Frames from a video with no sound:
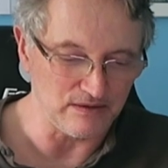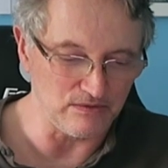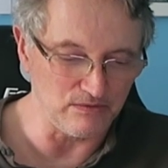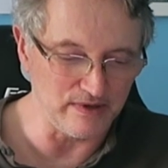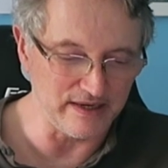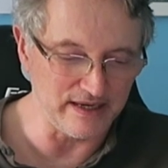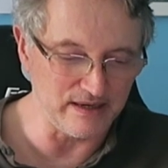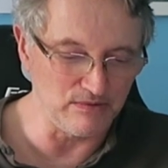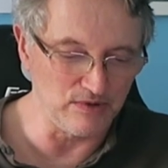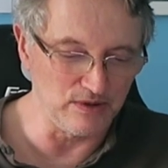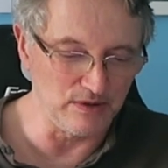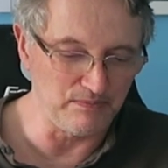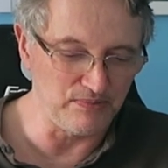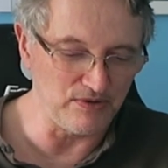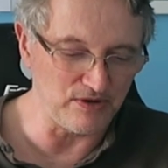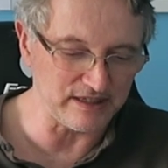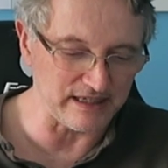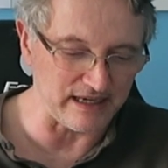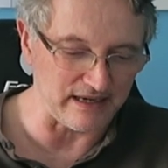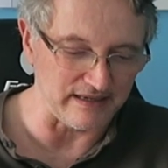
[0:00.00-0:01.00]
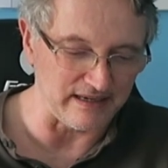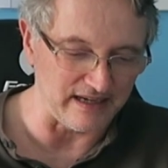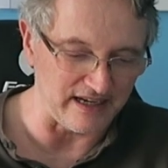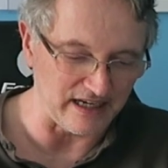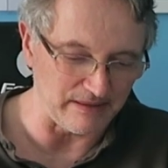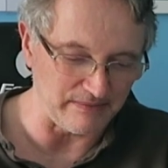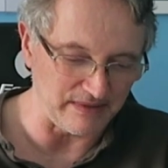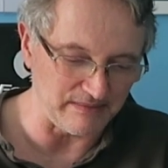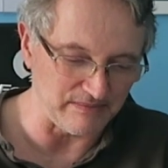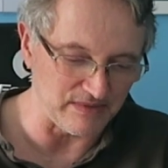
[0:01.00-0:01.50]
we will put our
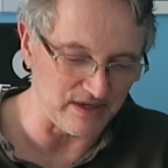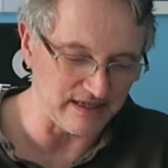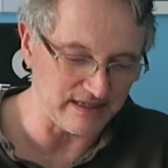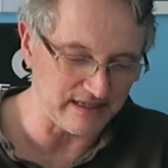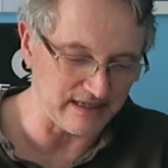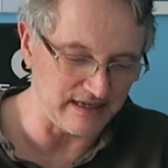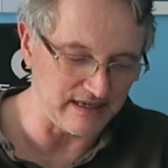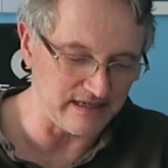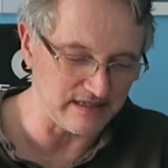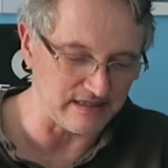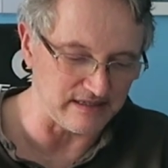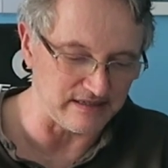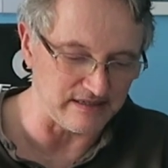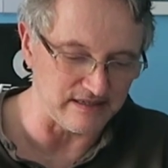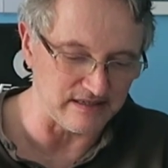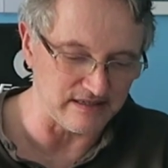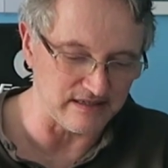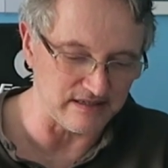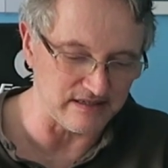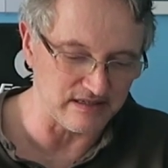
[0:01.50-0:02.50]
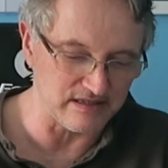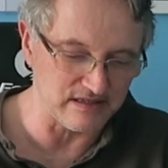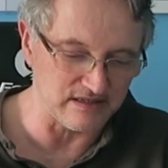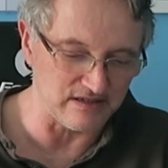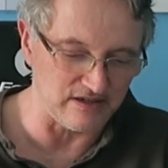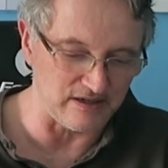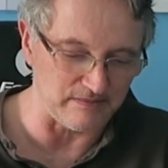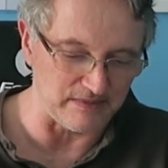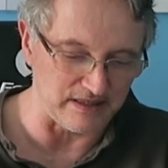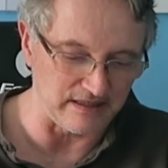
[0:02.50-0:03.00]
name. In my case, it is
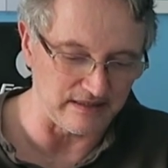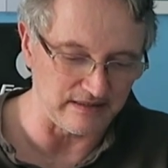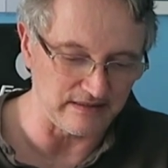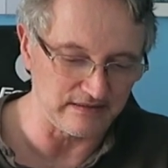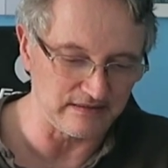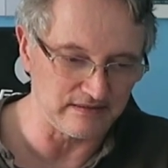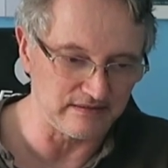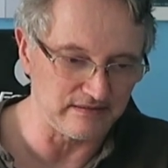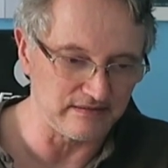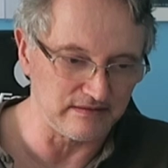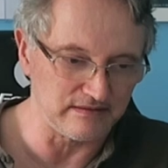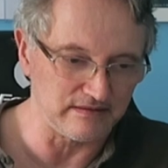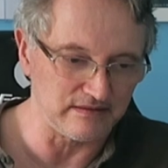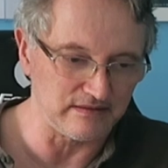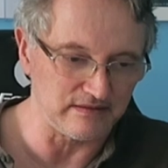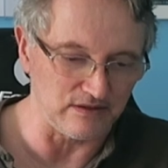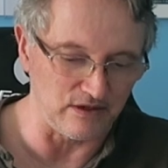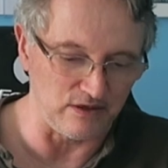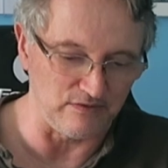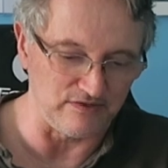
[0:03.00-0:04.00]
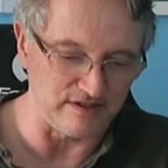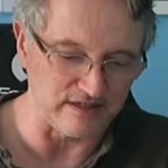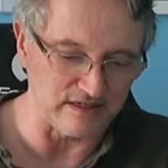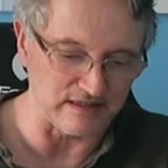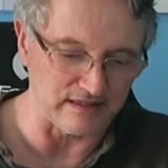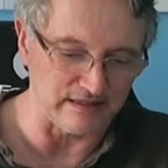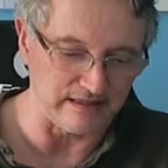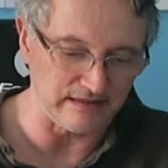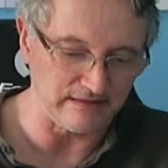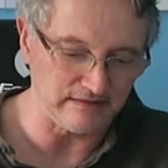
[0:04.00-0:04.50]
Simon,
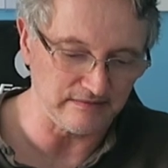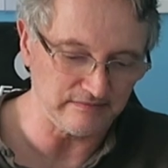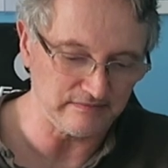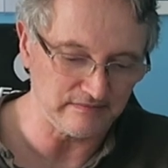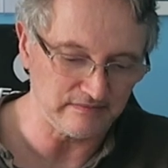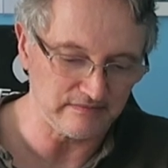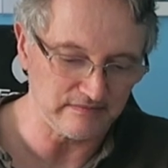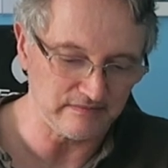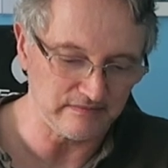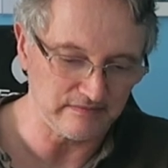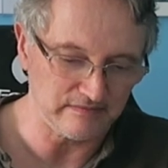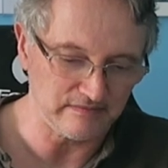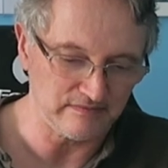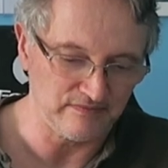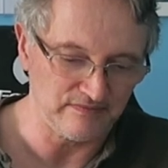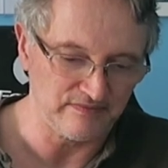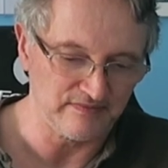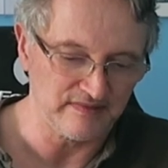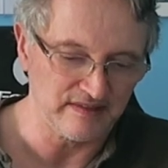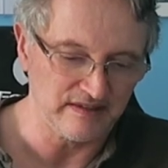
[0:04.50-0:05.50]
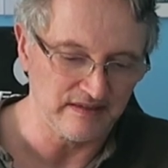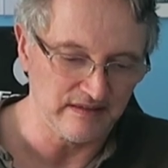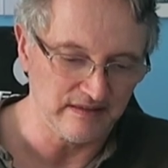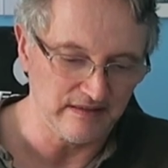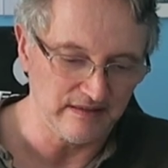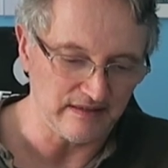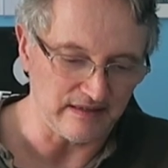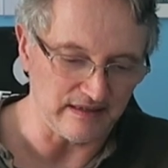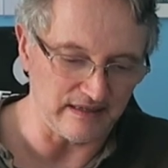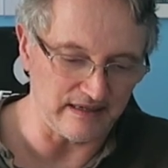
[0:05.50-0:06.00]
obviously.
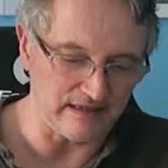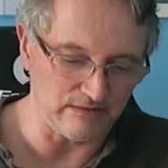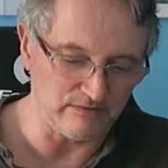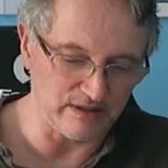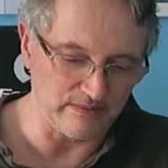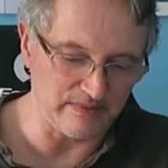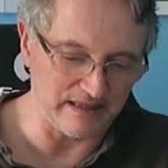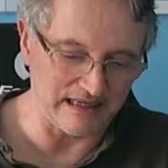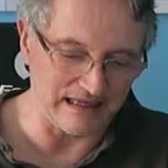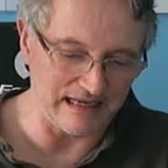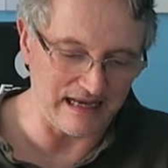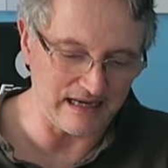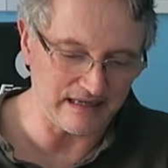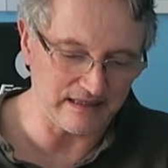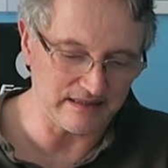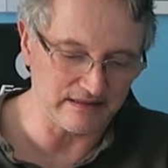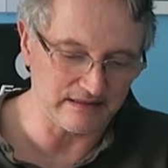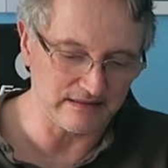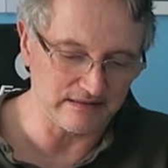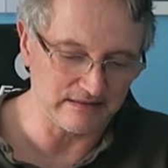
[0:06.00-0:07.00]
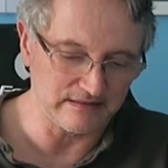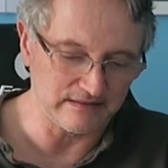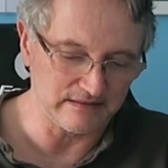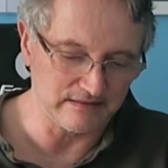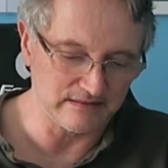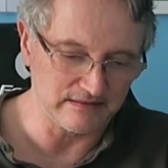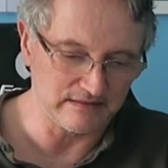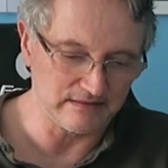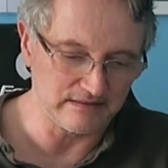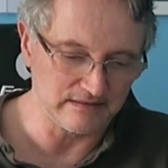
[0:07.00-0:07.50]
And with a bit of luck,
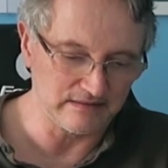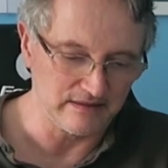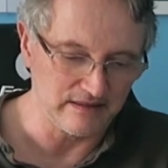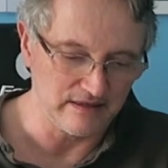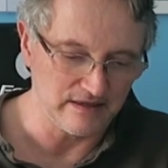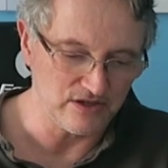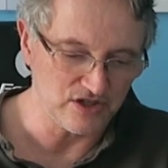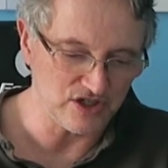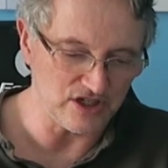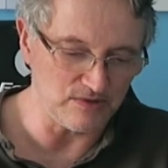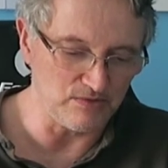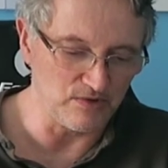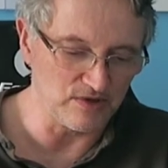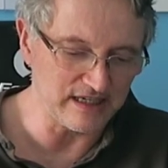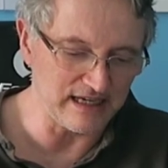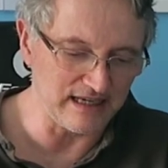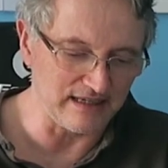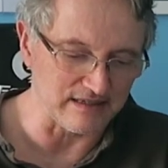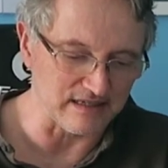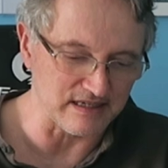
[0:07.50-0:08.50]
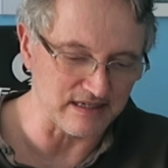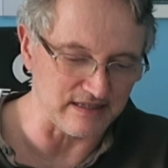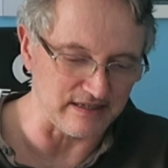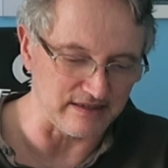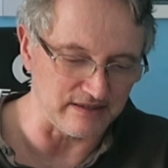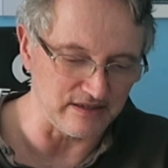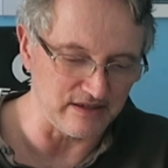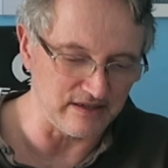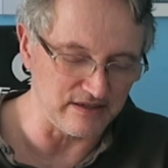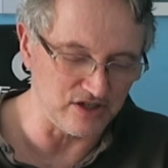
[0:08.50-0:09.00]
she will tell us
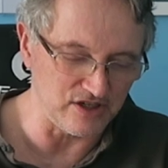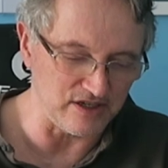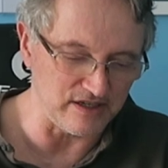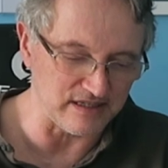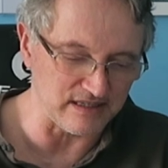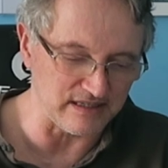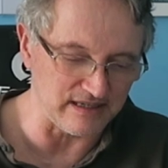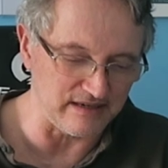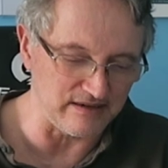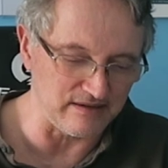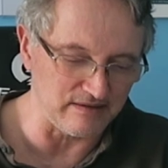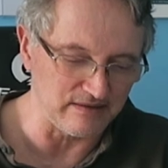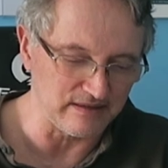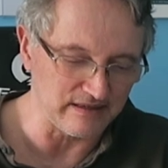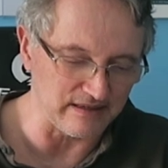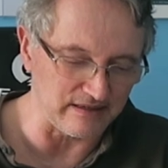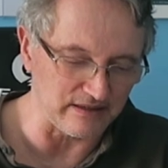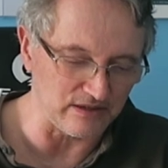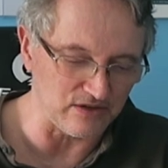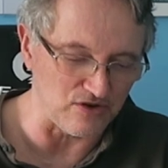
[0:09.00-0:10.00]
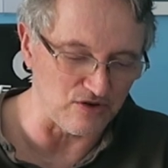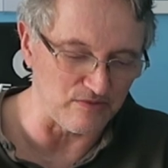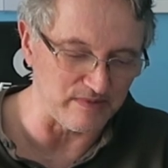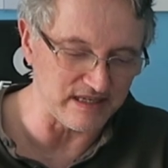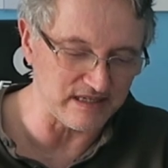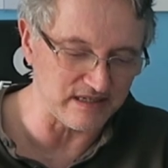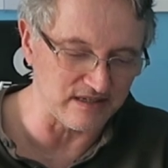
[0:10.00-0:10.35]
that she is now going to call me